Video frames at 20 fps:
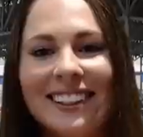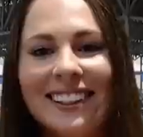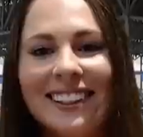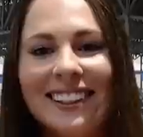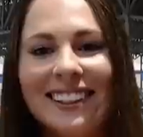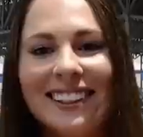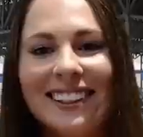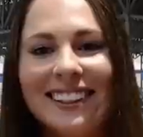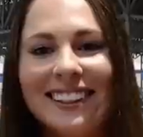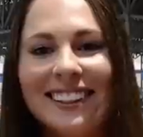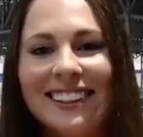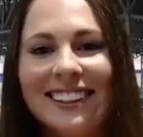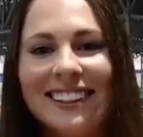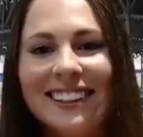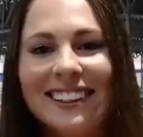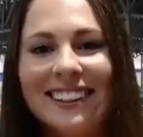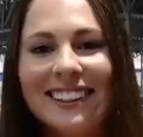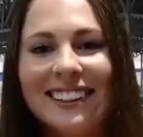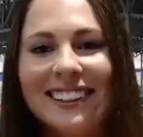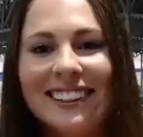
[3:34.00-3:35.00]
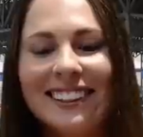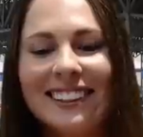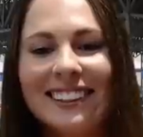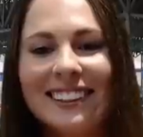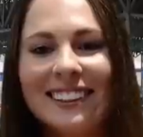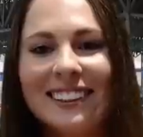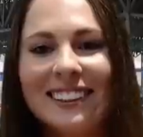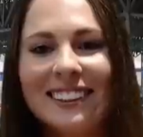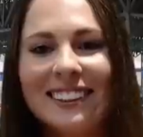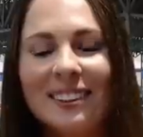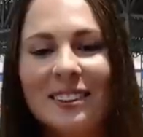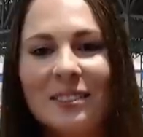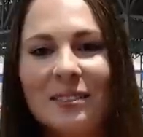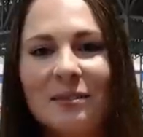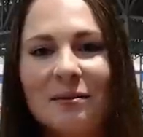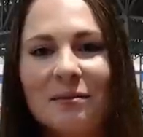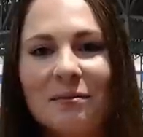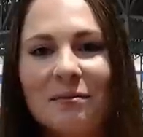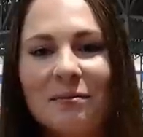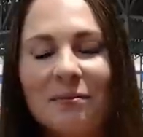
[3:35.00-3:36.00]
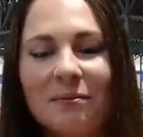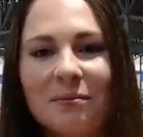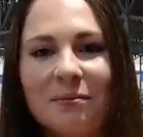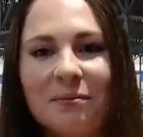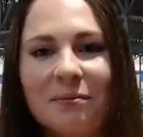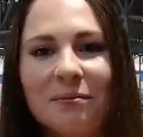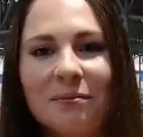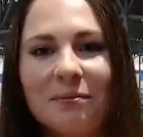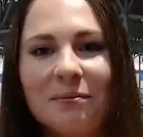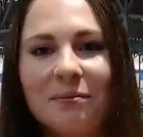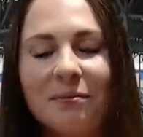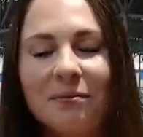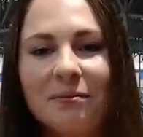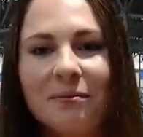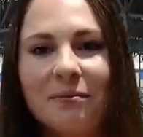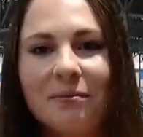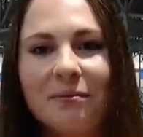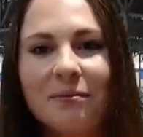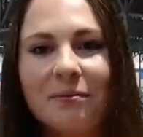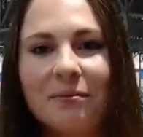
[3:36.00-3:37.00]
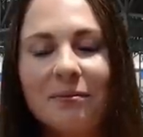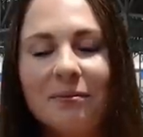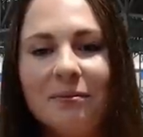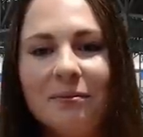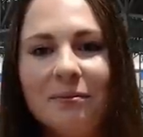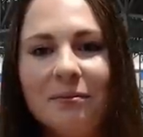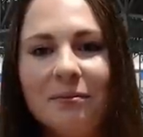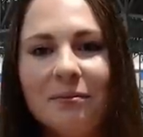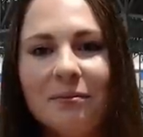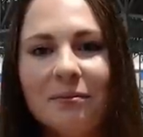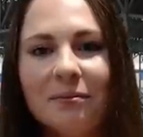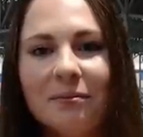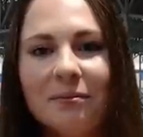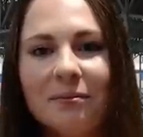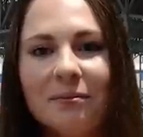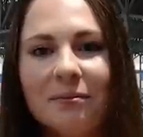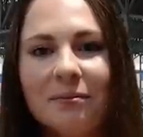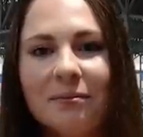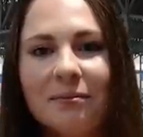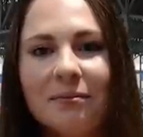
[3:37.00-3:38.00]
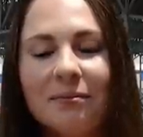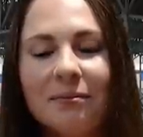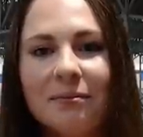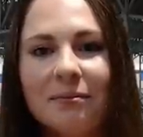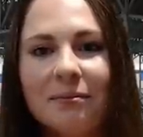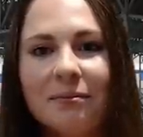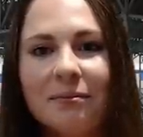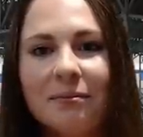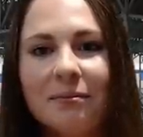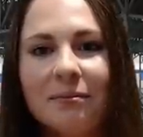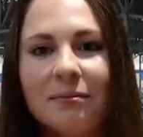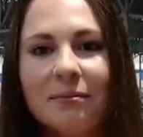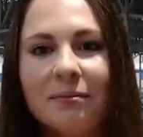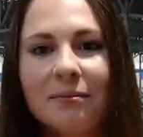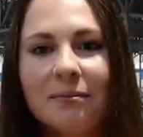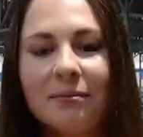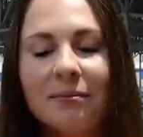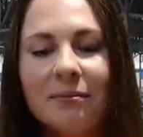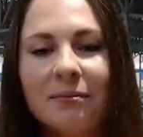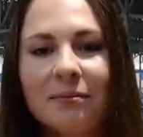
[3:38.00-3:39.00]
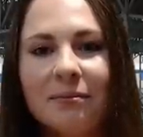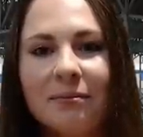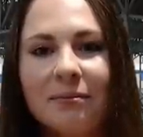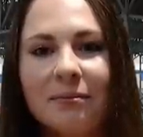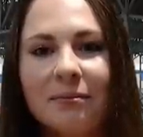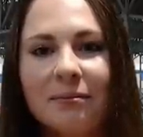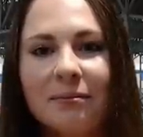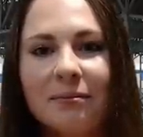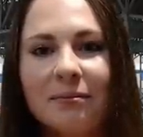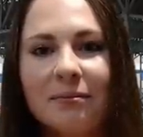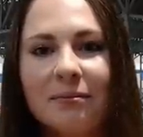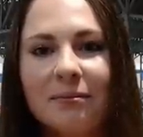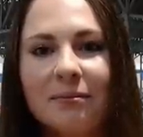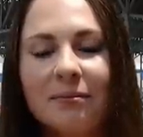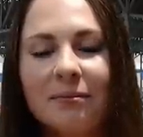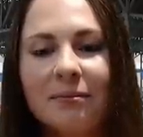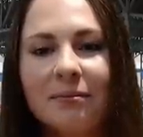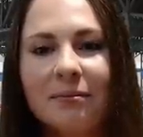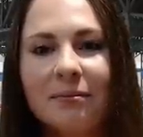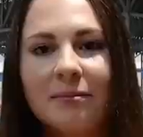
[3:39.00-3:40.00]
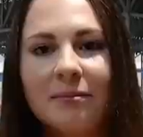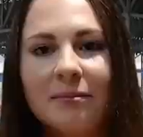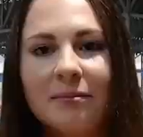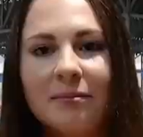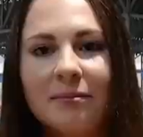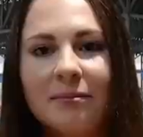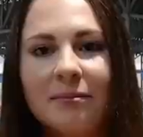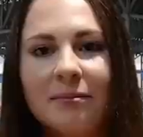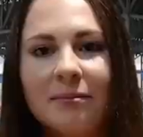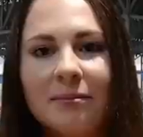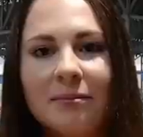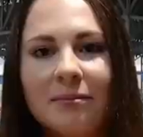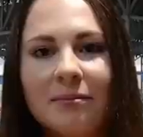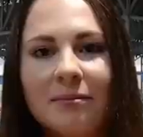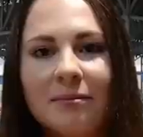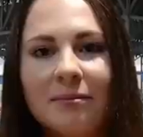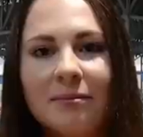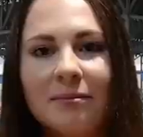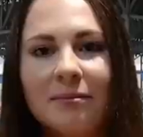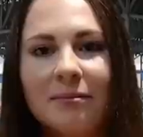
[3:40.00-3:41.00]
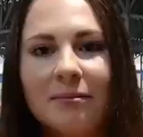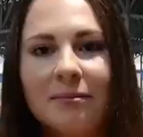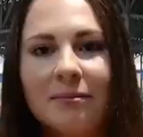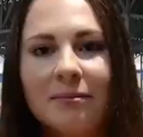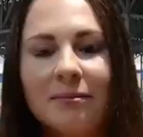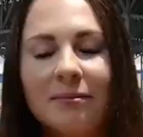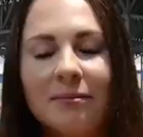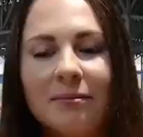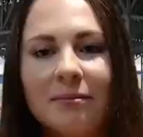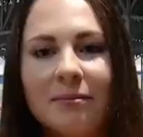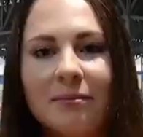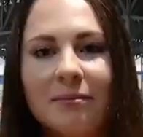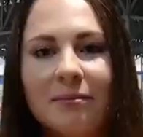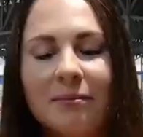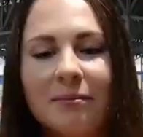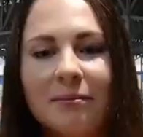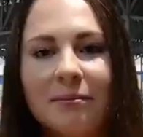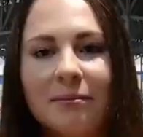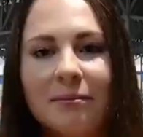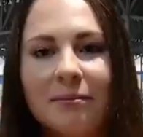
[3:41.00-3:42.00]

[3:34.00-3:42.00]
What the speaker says: [no speech]